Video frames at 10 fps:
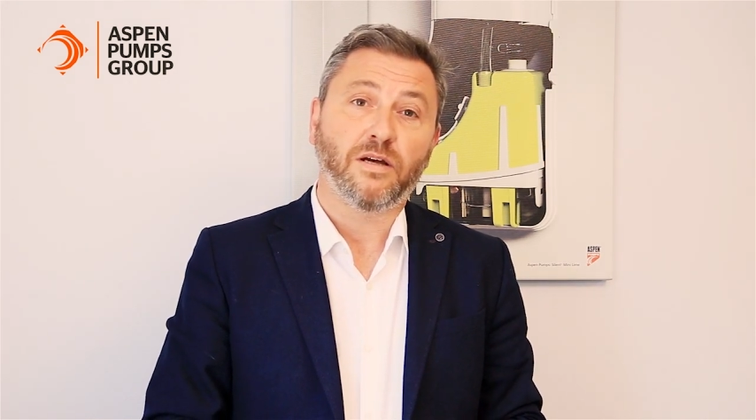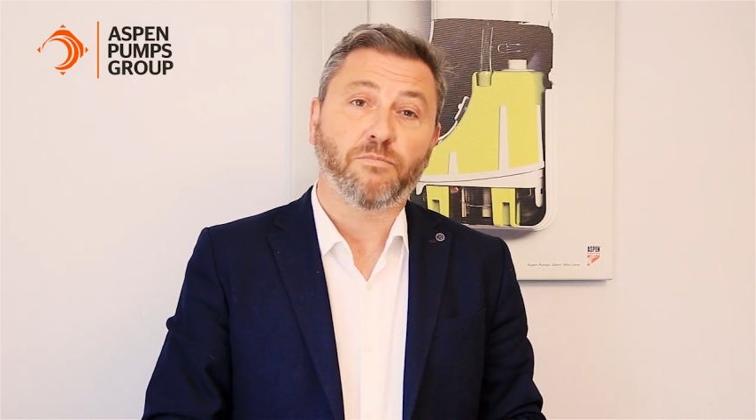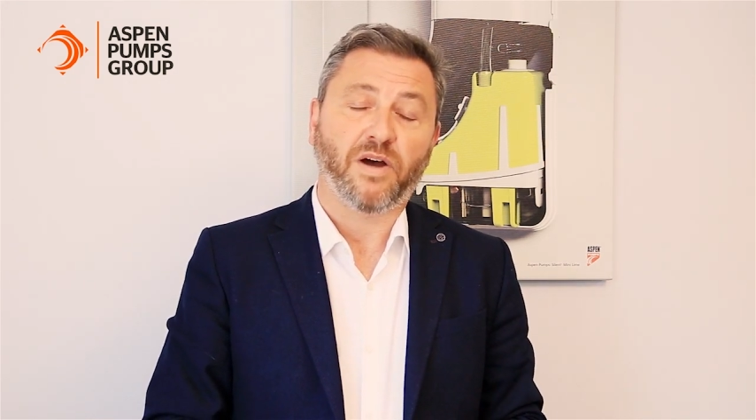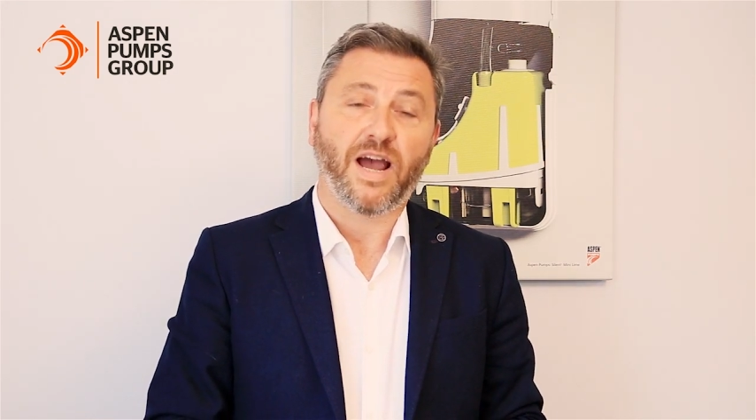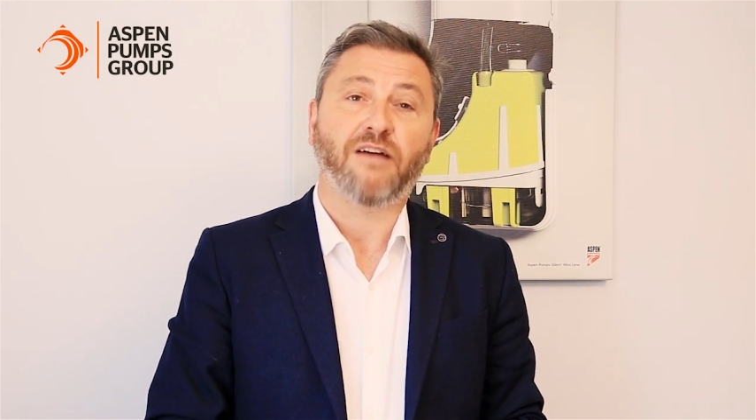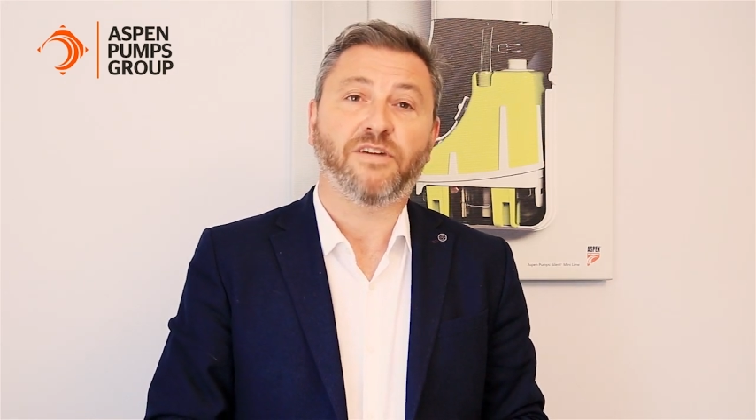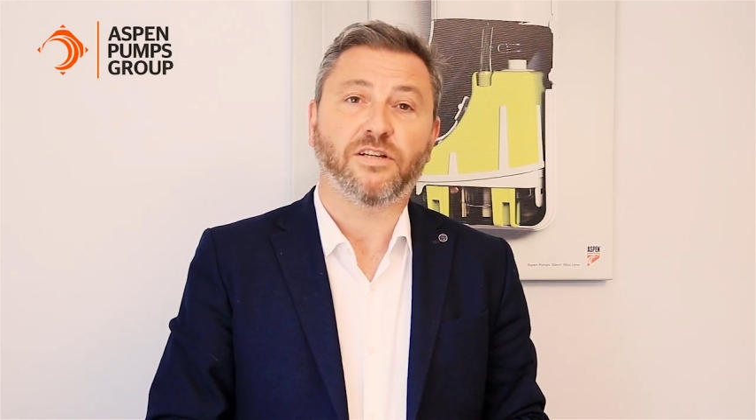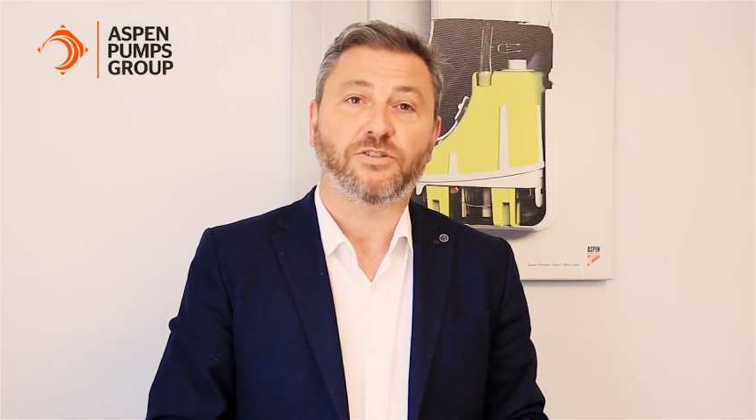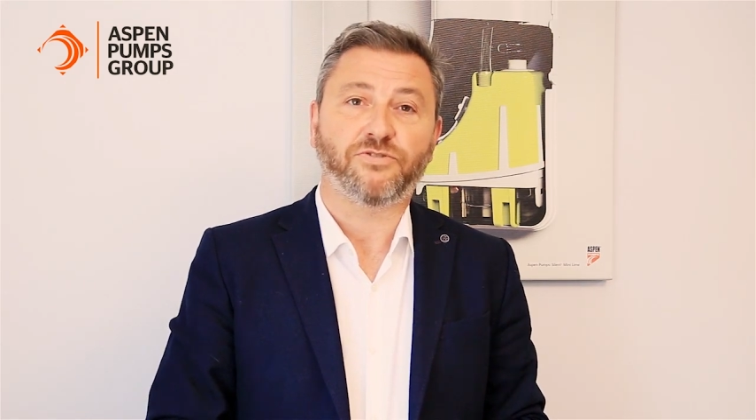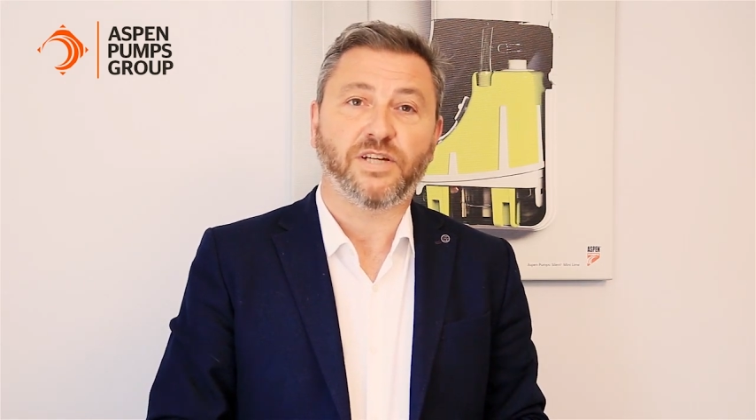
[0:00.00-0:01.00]
but our
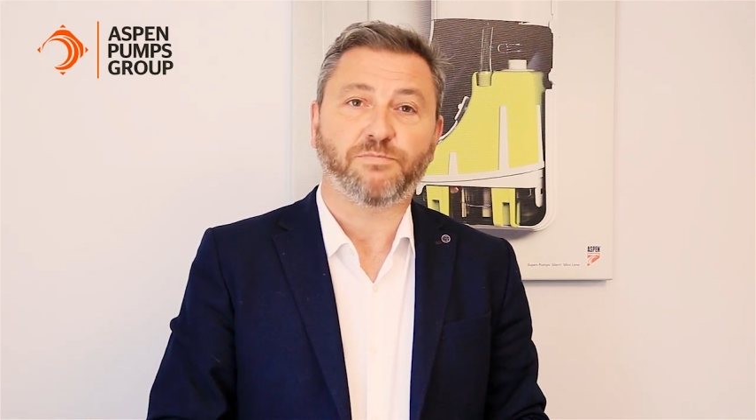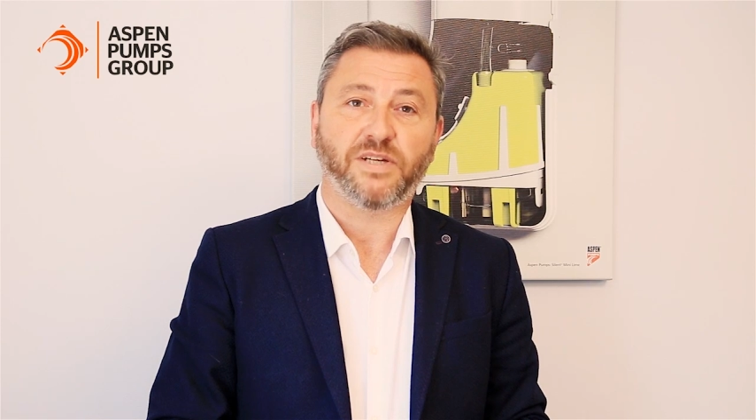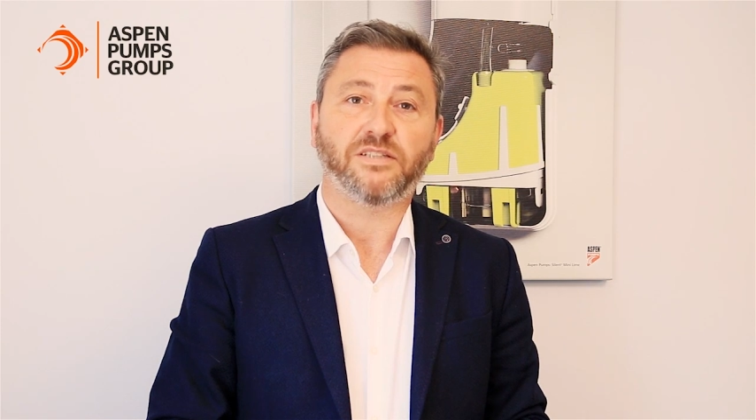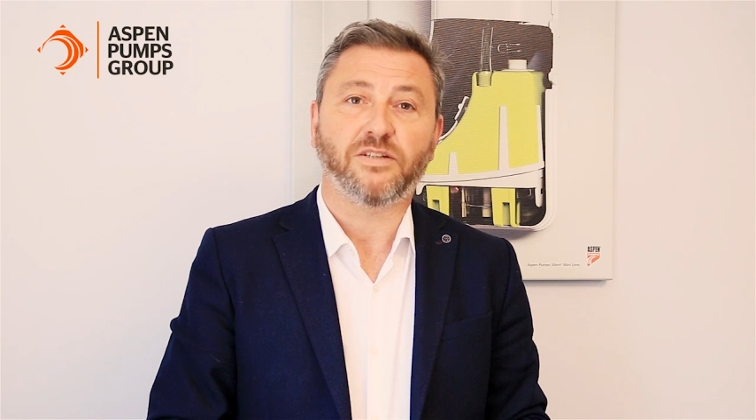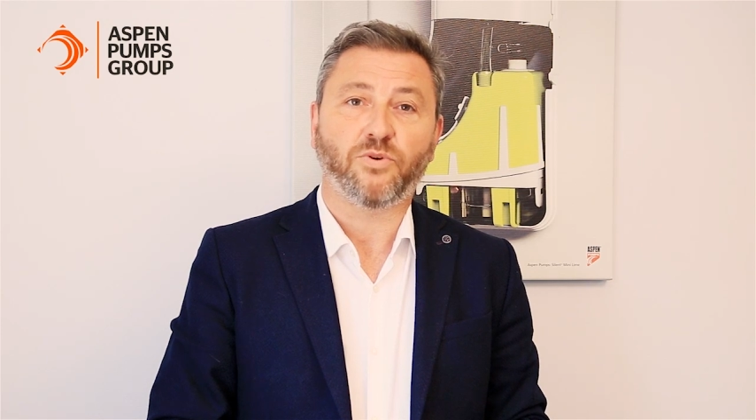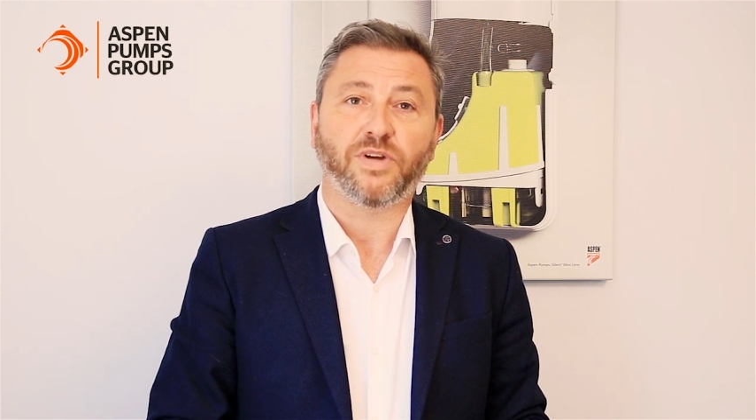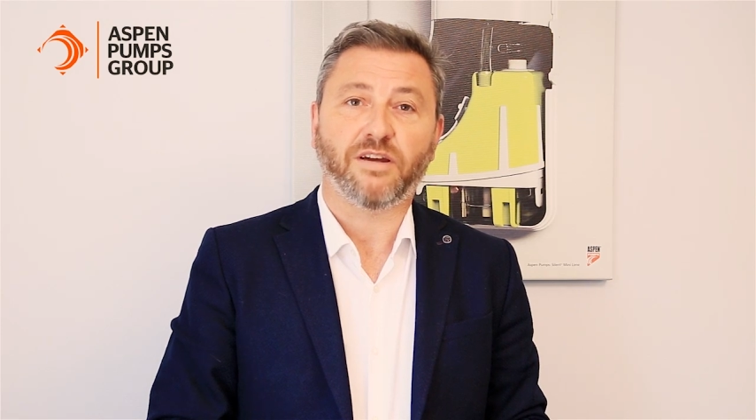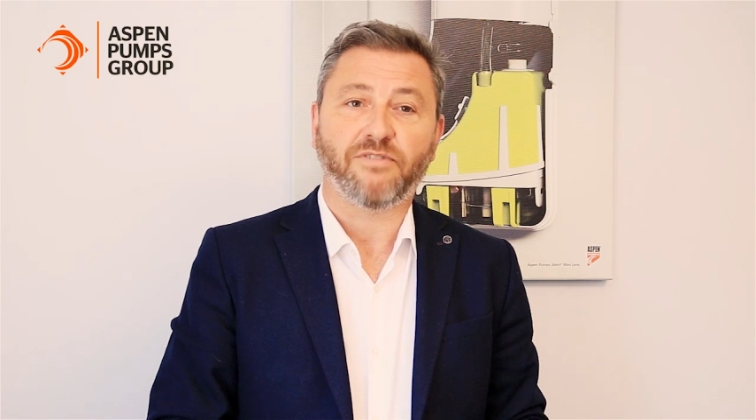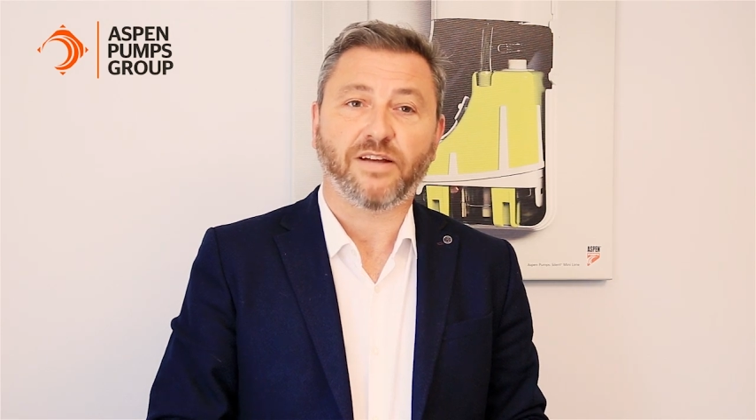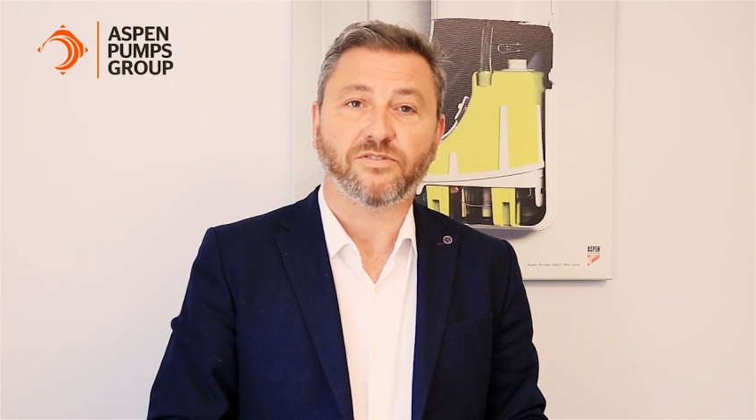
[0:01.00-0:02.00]
industry is busy all
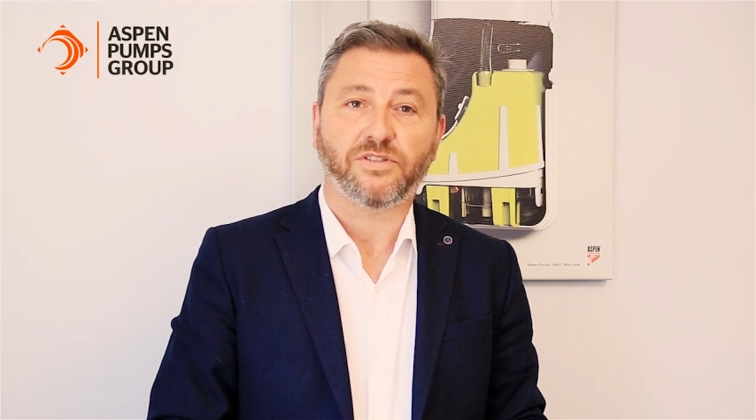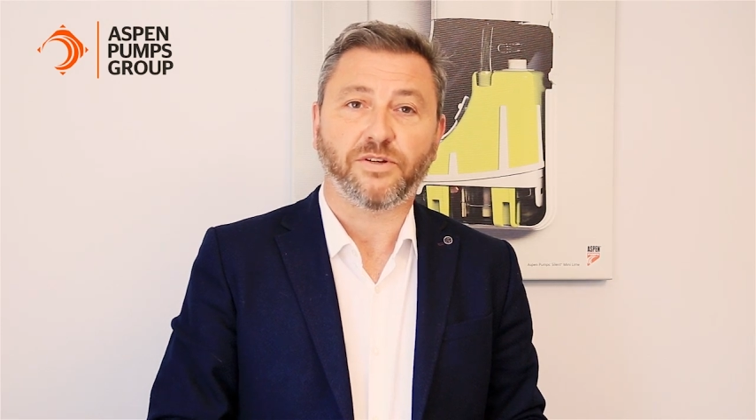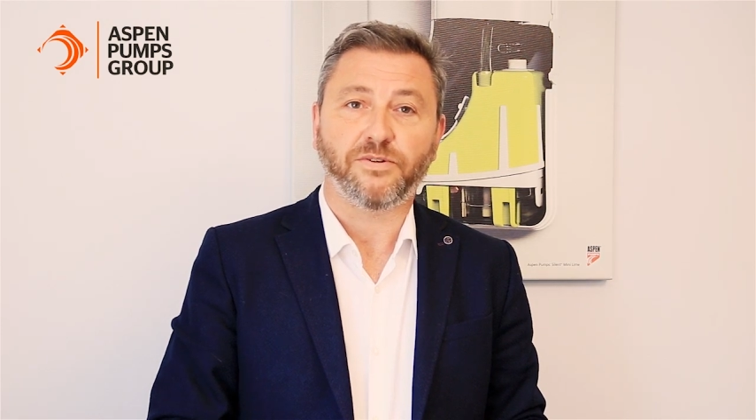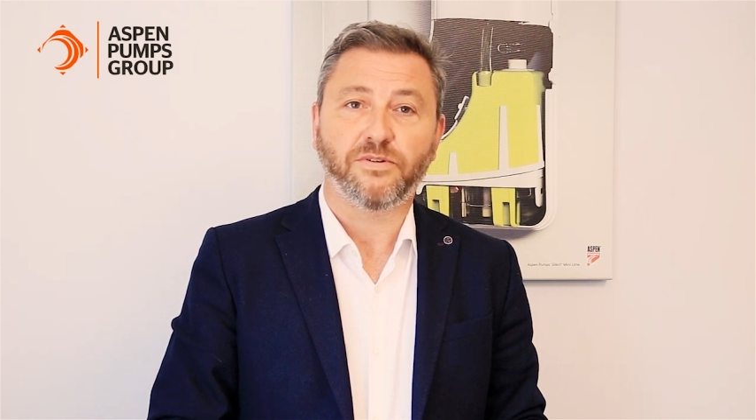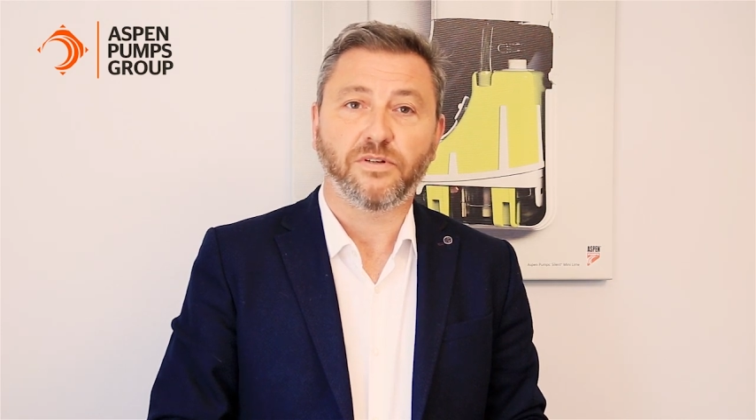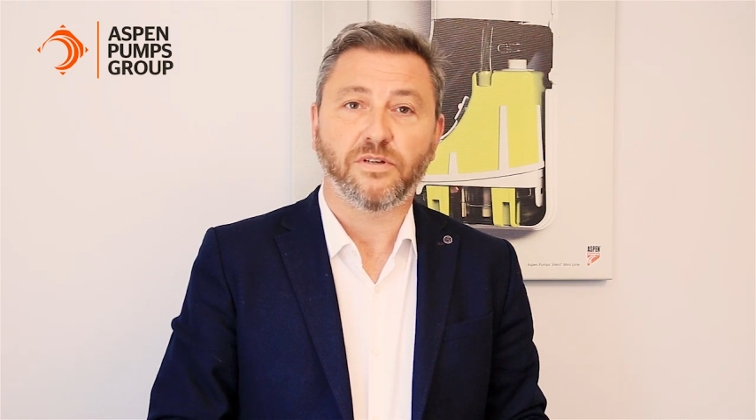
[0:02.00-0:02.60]
year round too.